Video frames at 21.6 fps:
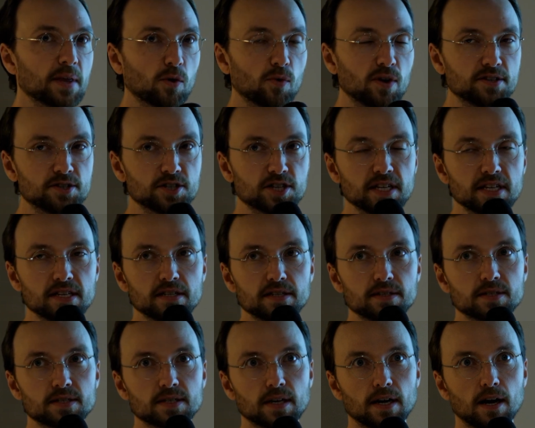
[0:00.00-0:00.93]
The question
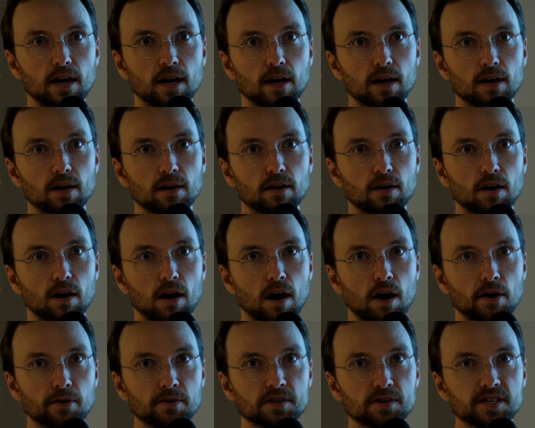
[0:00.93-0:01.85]
is,
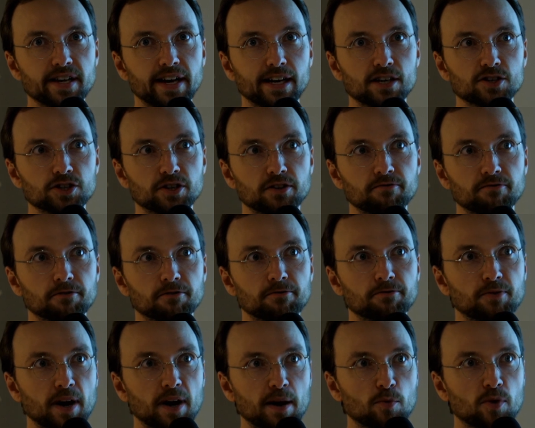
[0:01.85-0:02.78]
auto detection for
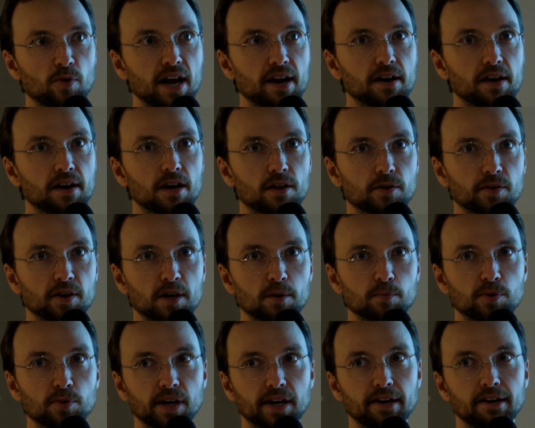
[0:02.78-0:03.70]
frame rate and other
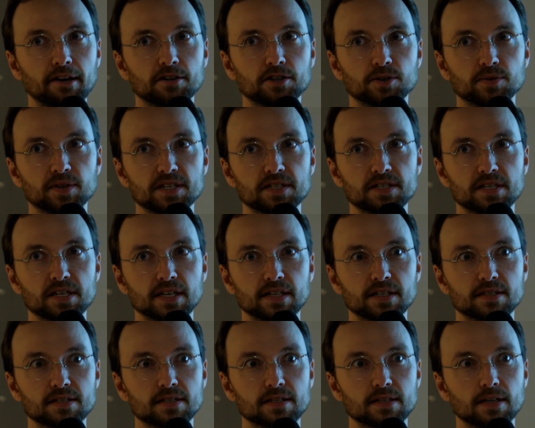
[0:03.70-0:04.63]
input
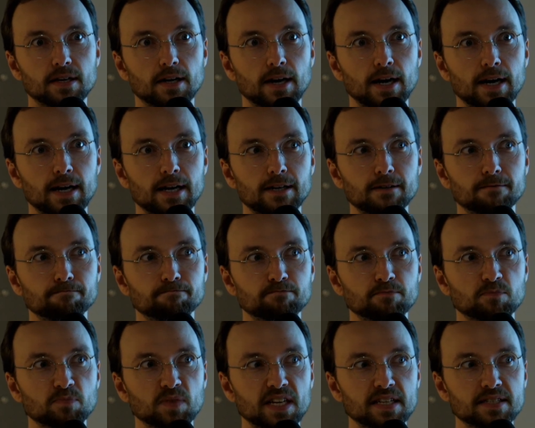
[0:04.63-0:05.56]
characteristics,
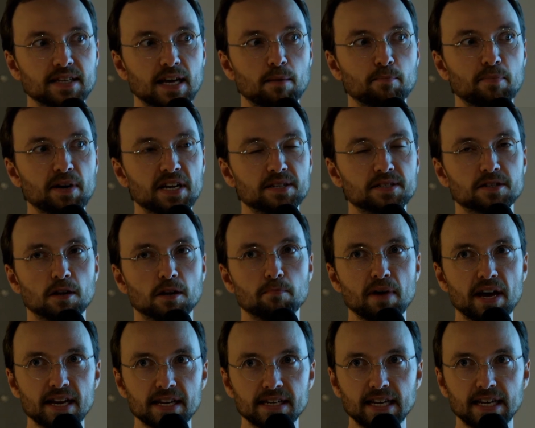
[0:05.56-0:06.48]
is that based on
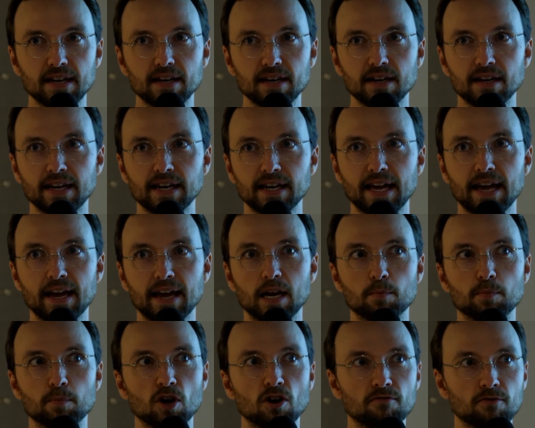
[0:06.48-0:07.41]
metadata and can
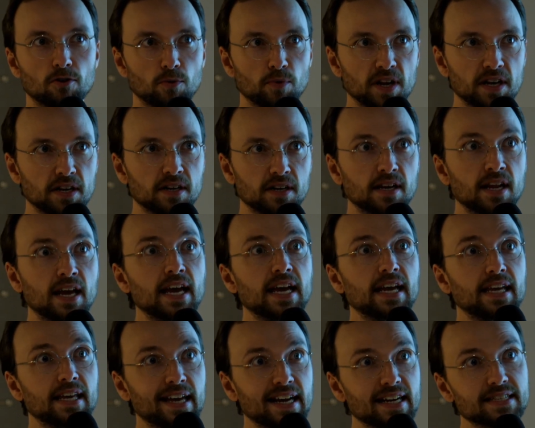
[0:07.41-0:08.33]
it be overridden?
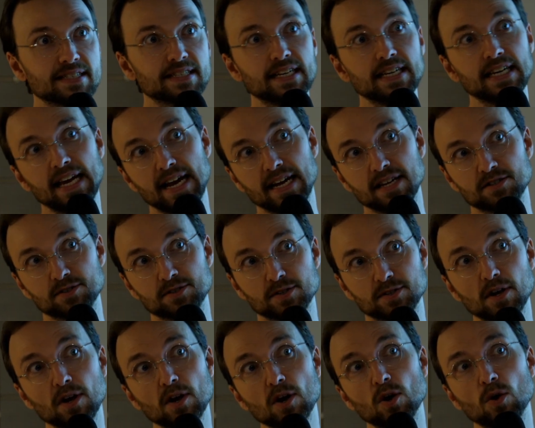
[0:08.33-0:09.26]
Yes and yes.
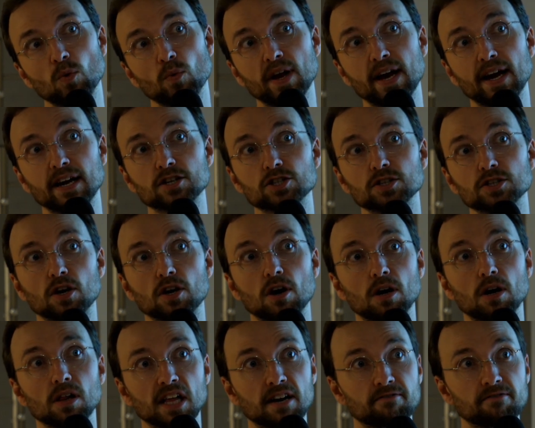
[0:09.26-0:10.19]
We actually
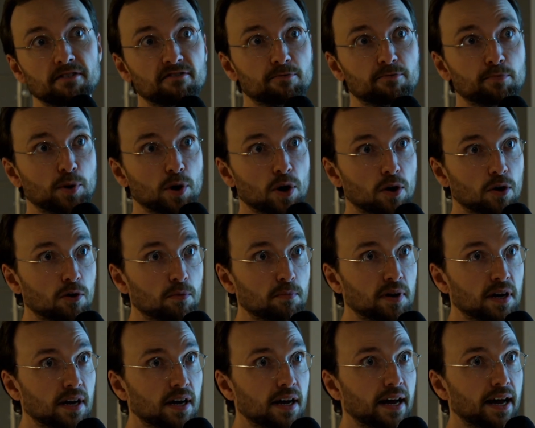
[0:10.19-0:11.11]
call
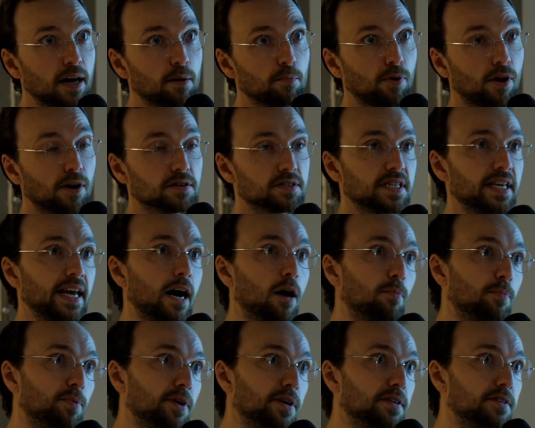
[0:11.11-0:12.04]
ffprobe and parse the
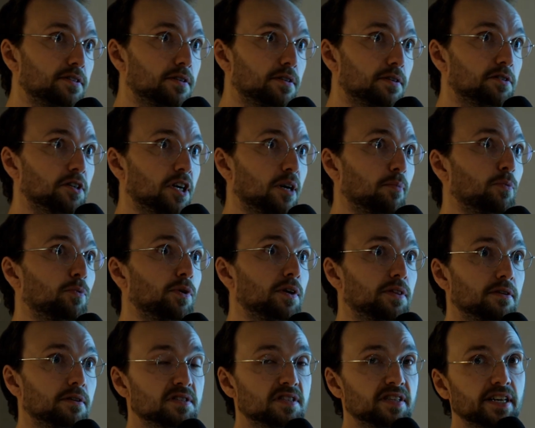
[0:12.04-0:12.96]
output to determine what
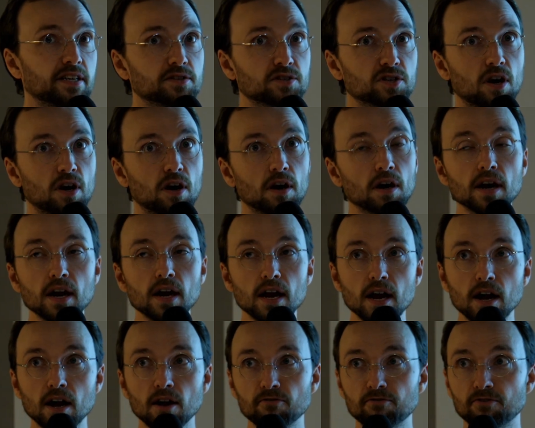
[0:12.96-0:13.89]
those things are.
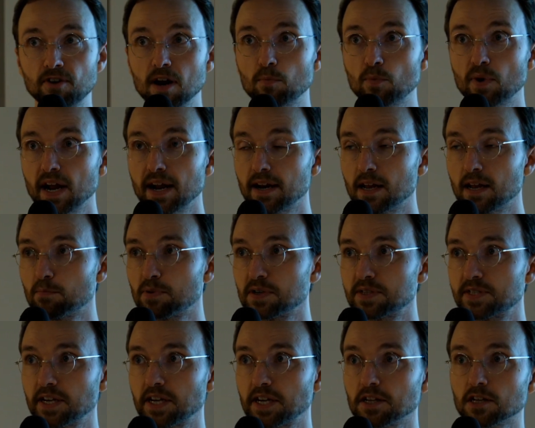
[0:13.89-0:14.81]
Frame rate in
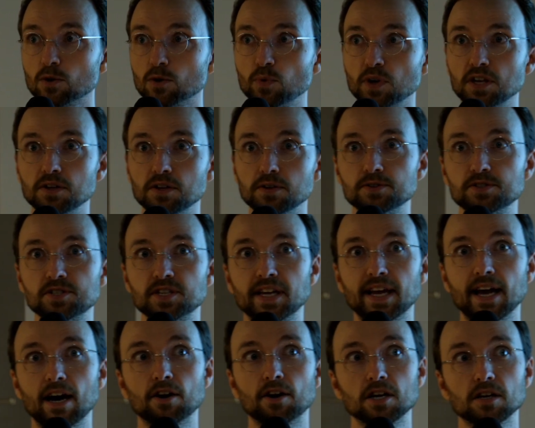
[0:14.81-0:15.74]
particular we use to
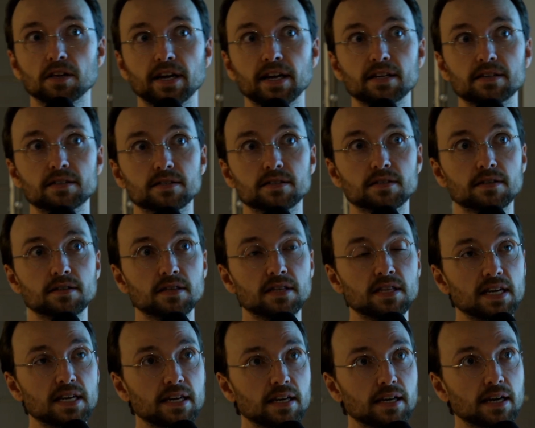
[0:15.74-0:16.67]
calculate
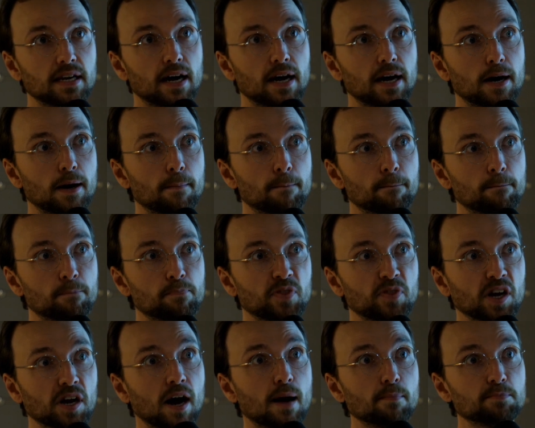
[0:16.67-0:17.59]
the
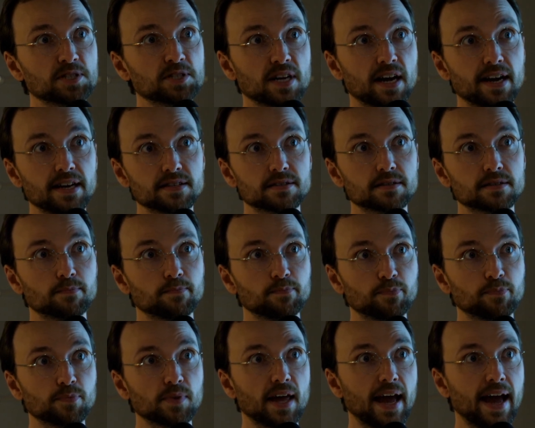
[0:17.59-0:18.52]
GOP size,
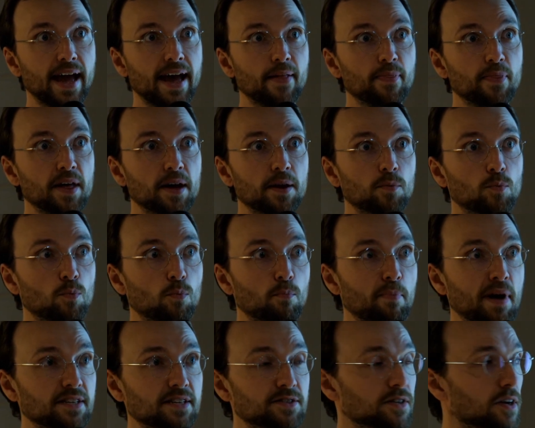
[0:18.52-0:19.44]
and then
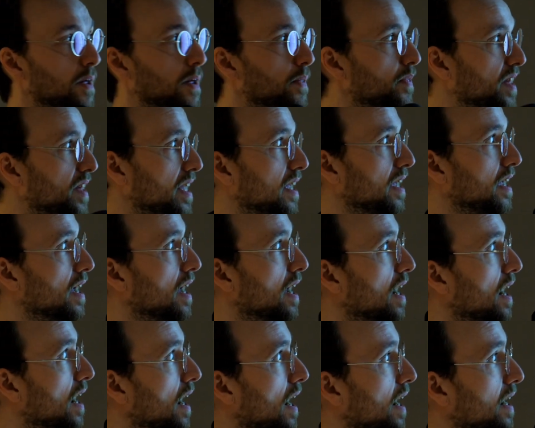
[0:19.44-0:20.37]
based on the
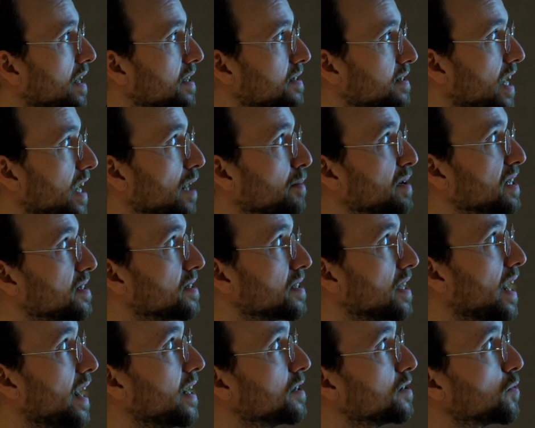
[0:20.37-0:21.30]
segment
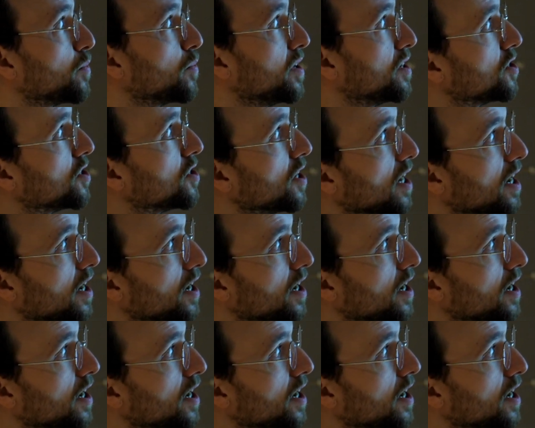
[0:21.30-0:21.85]
size, which